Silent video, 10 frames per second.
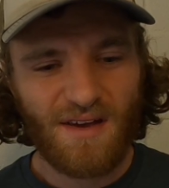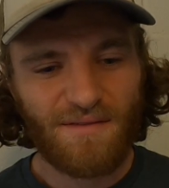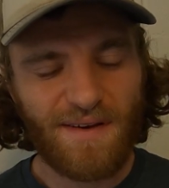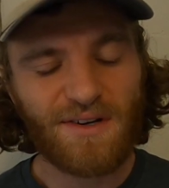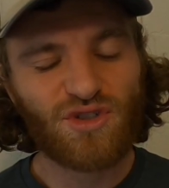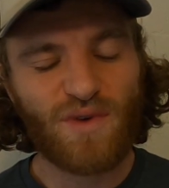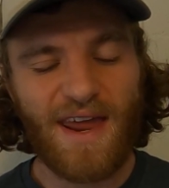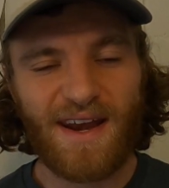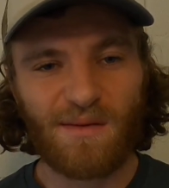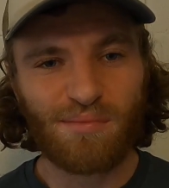Fair
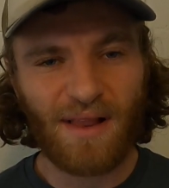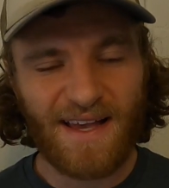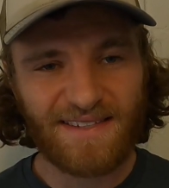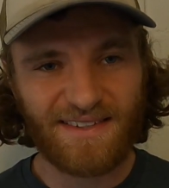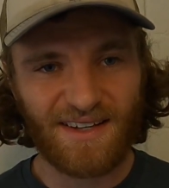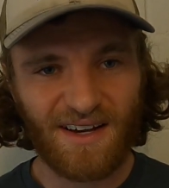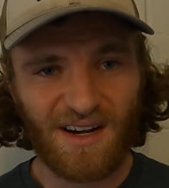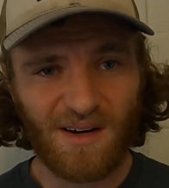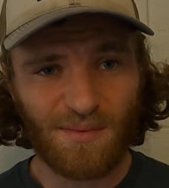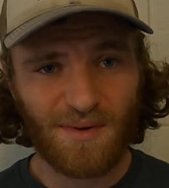trade in a plastic
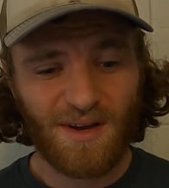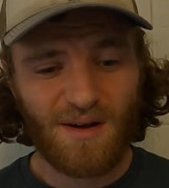cup,